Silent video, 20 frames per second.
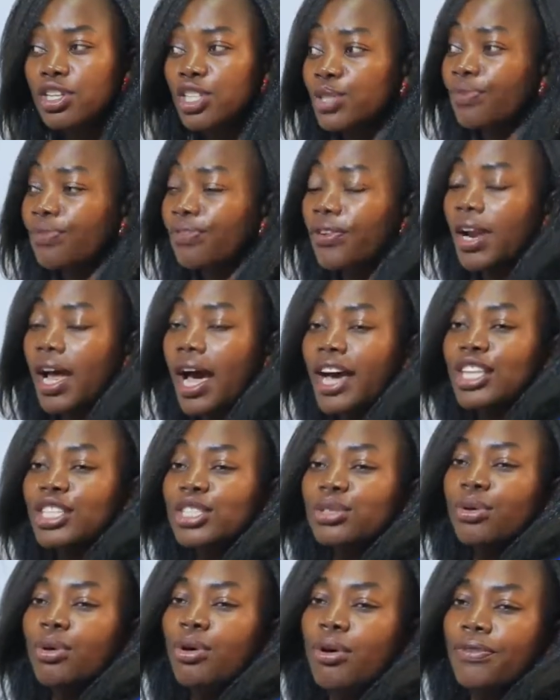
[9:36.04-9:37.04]

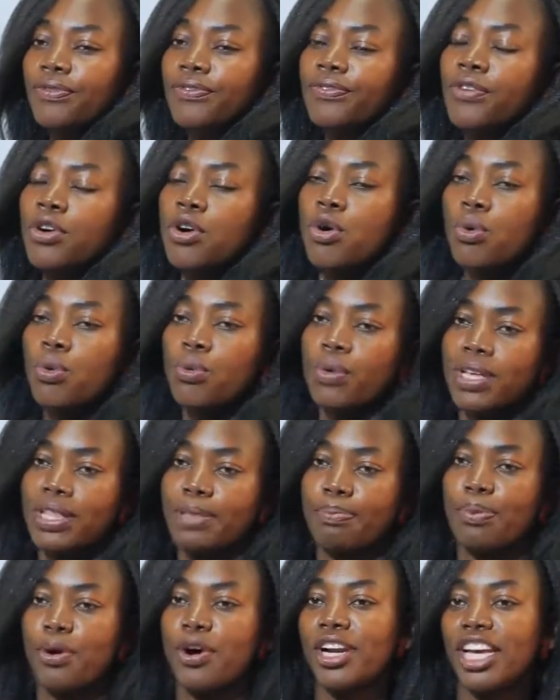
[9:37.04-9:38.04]
flies off
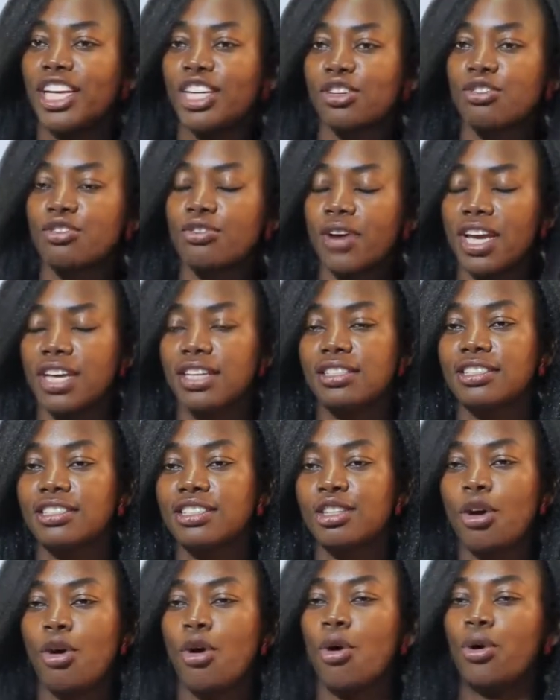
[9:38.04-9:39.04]
with pollen
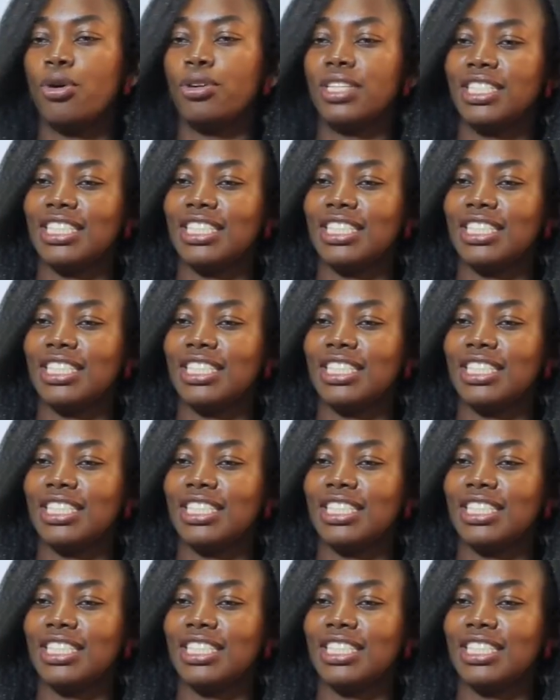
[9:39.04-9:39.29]
grains on